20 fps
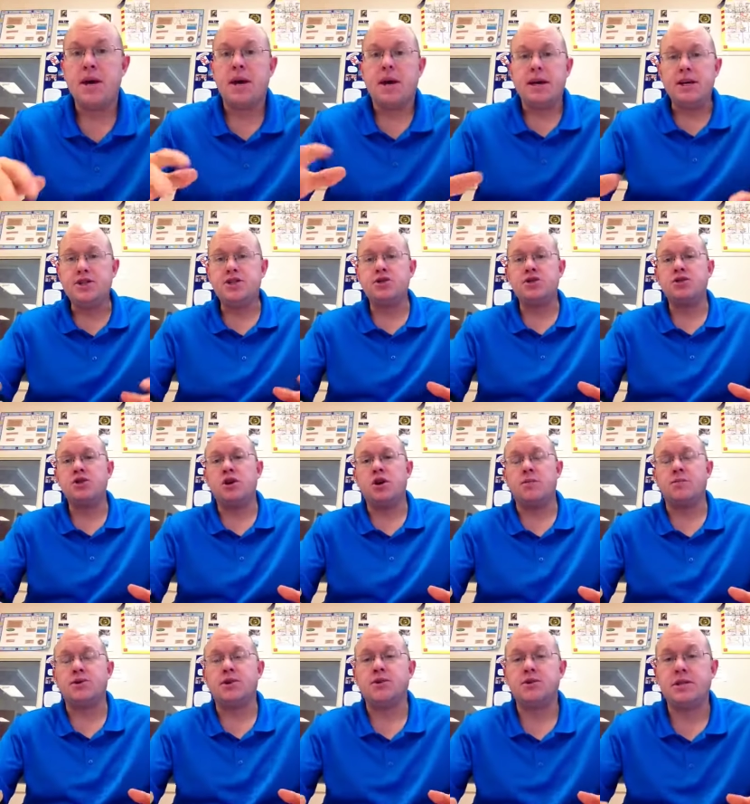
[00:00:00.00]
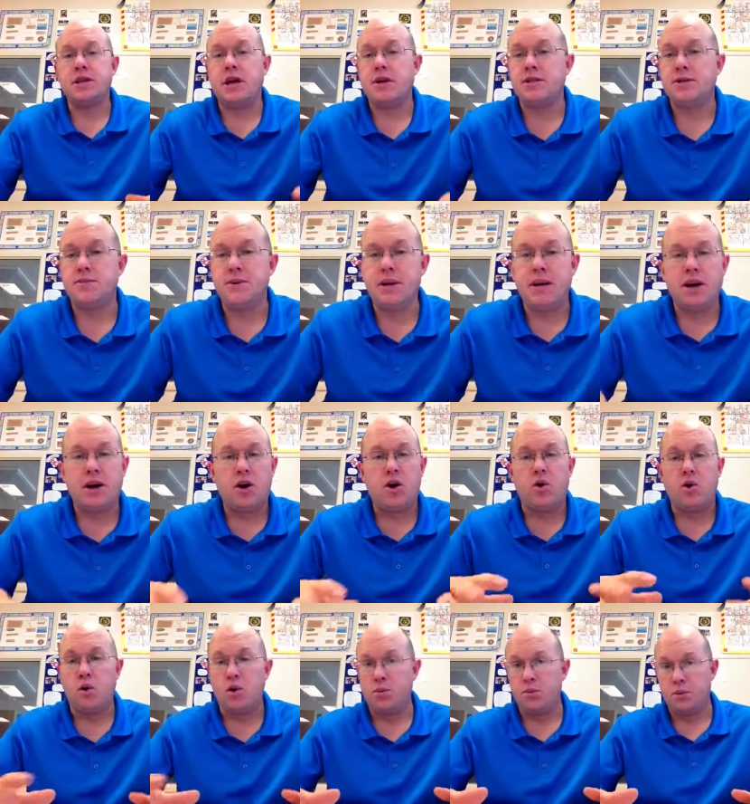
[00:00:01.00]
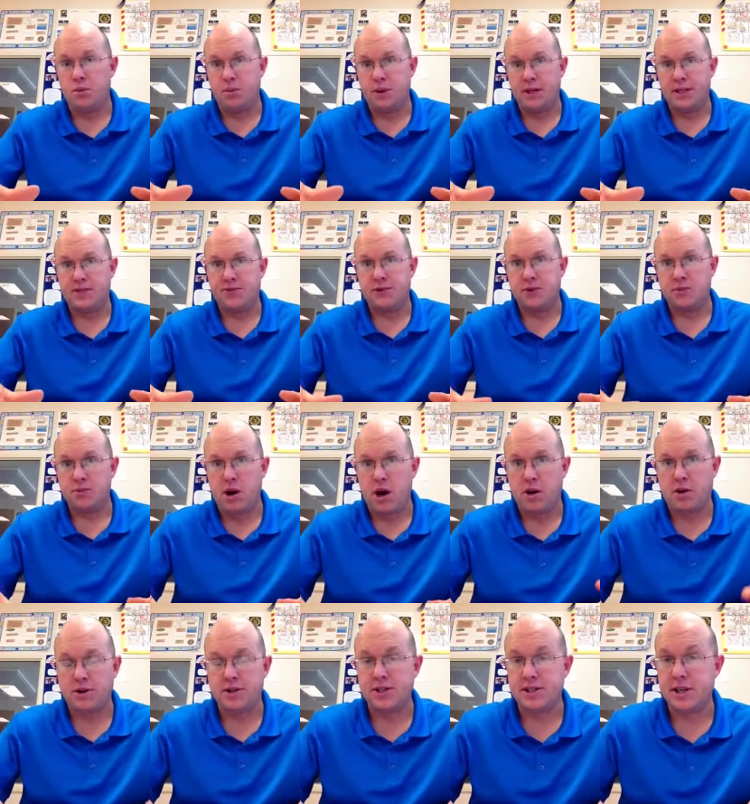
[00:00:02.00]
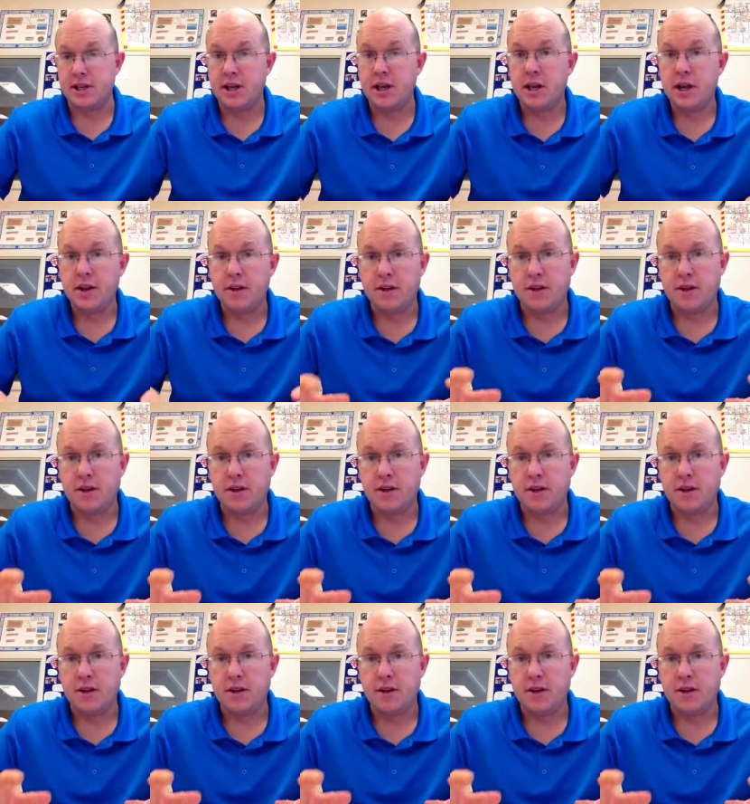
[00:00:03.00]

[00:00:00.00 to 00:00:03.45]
Eastern Europe turns out to be a horrible place for democracy.